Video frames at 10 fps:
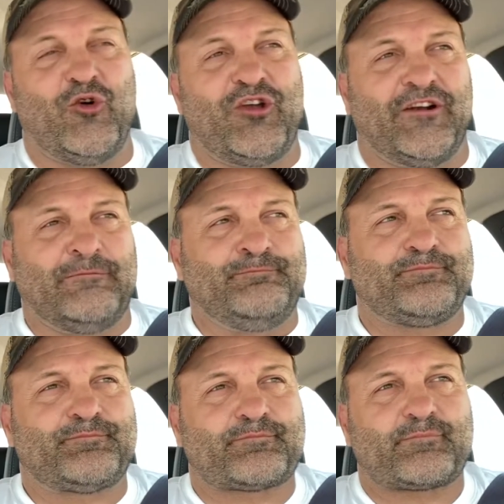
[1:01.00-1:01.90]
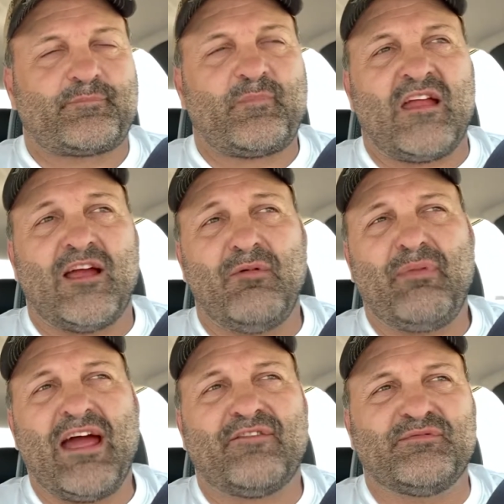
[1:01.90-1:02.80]
here. Coming
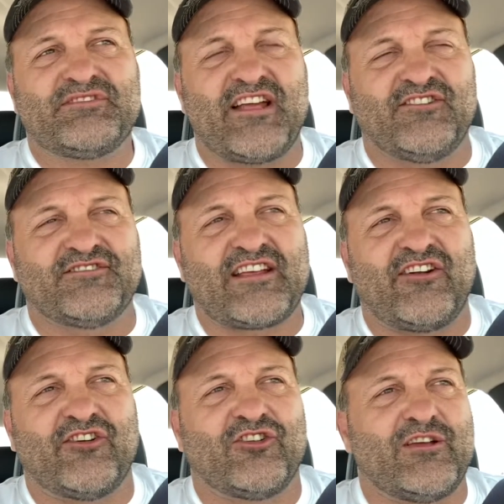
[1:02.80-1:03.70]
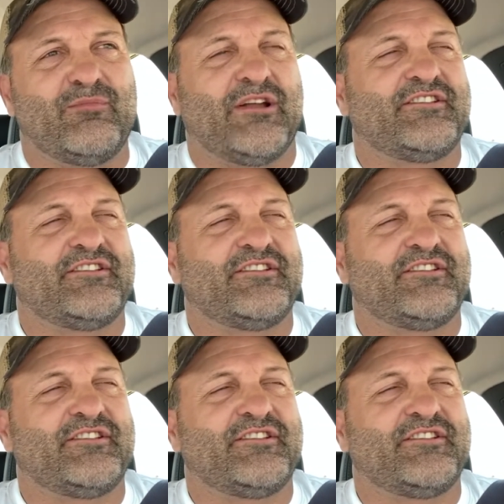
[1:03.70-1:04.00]
back from sales kind of early, but